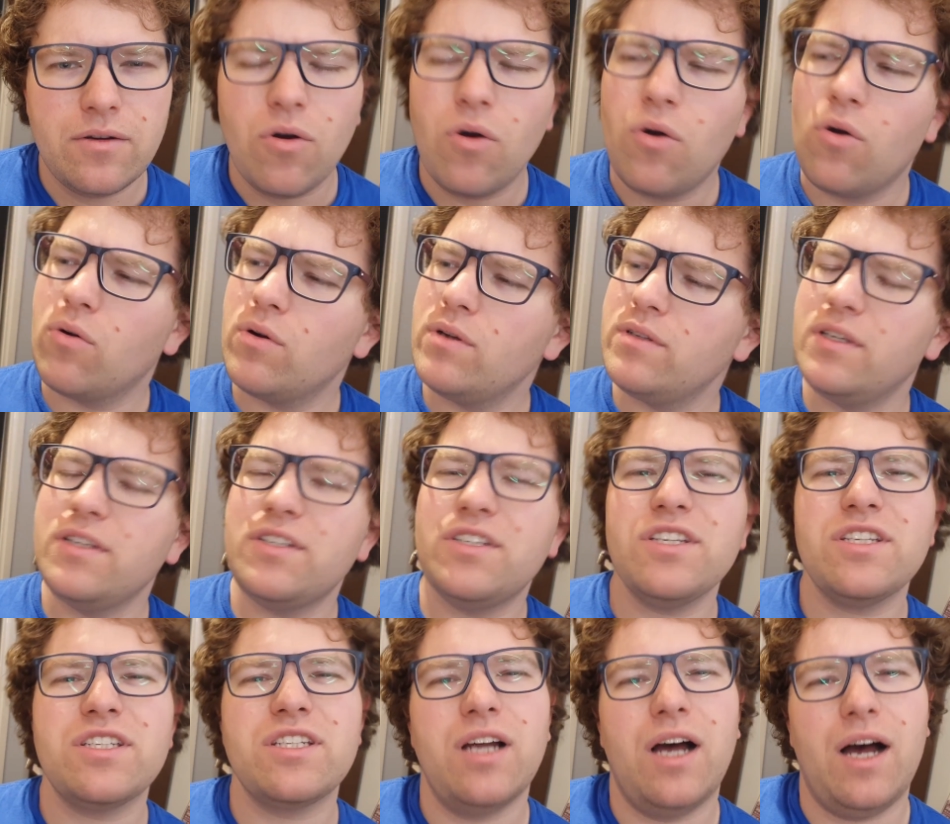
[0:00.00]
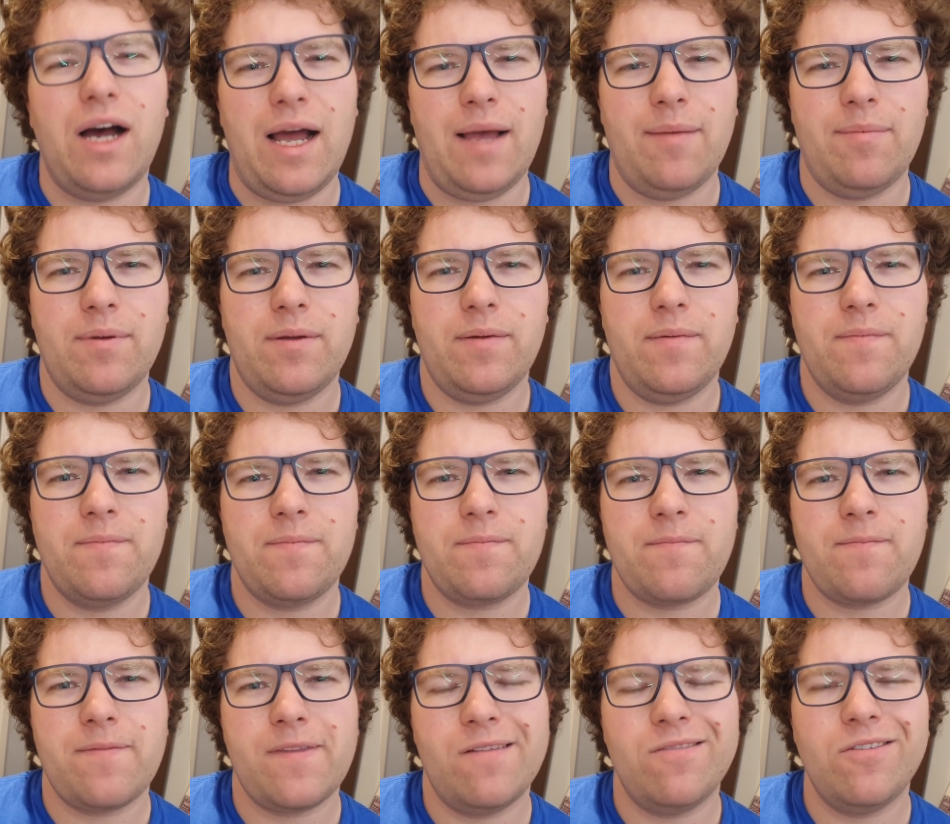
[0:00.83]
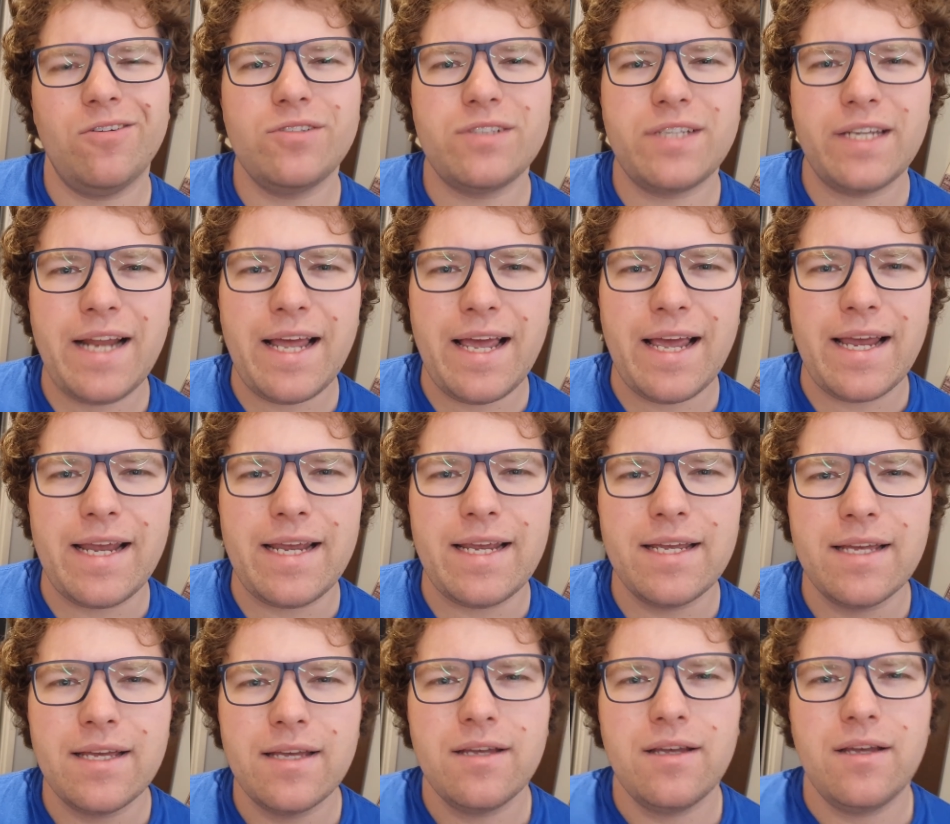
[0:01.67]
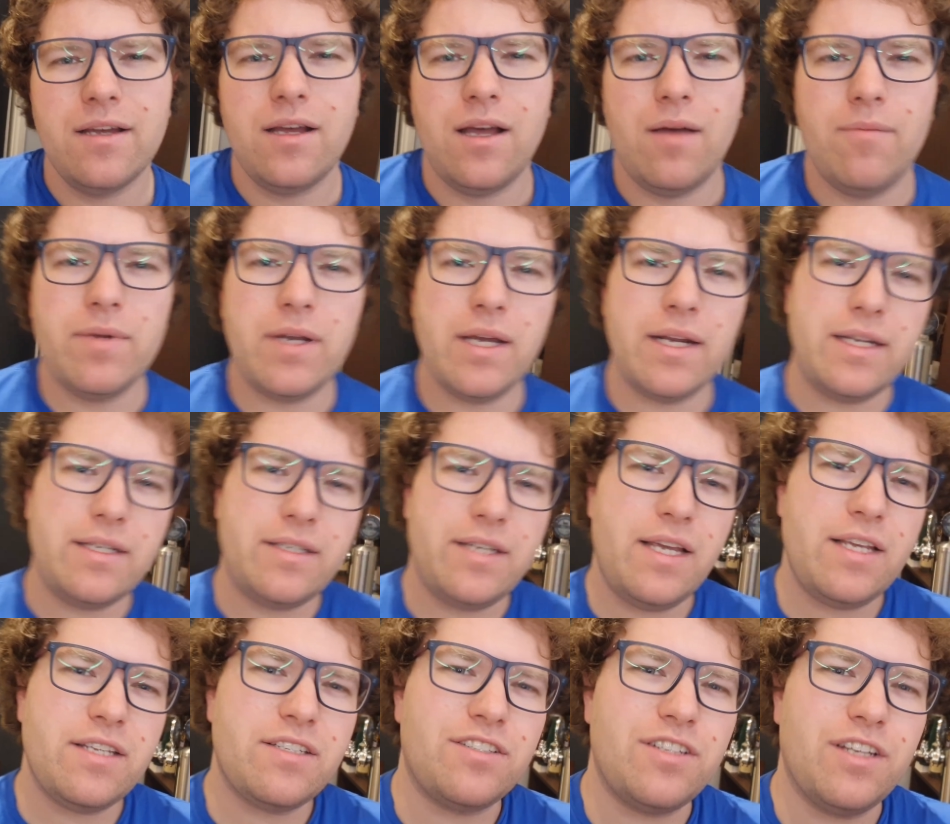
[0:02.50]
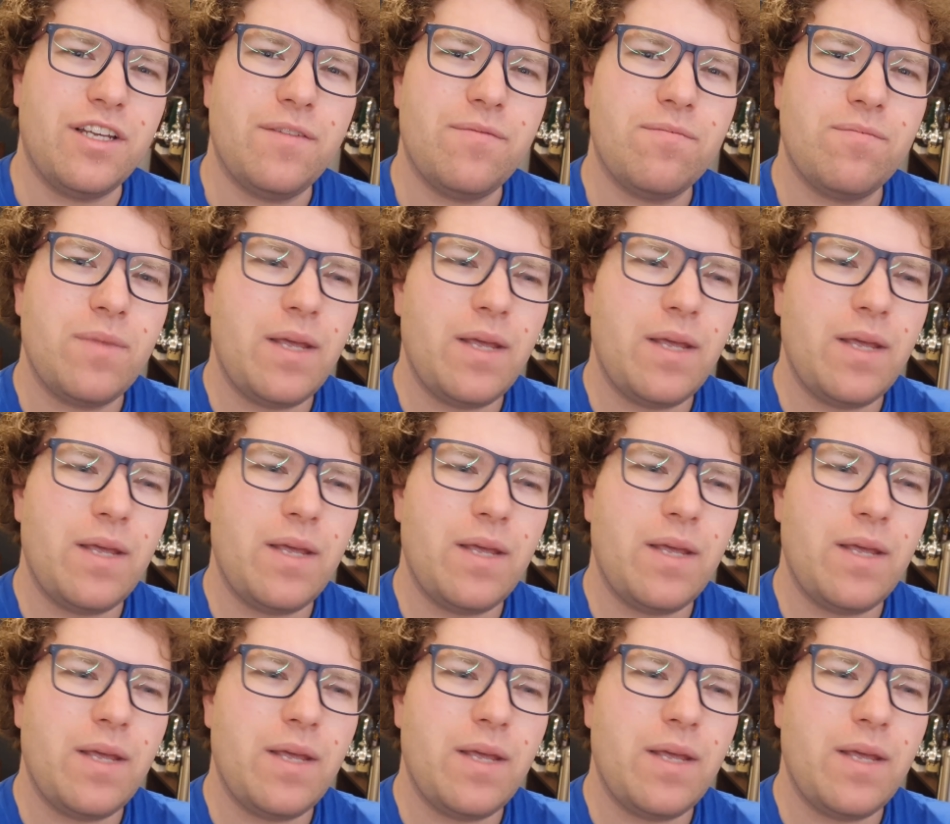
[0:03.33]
Or is it just hype? Well, today I'm going to test it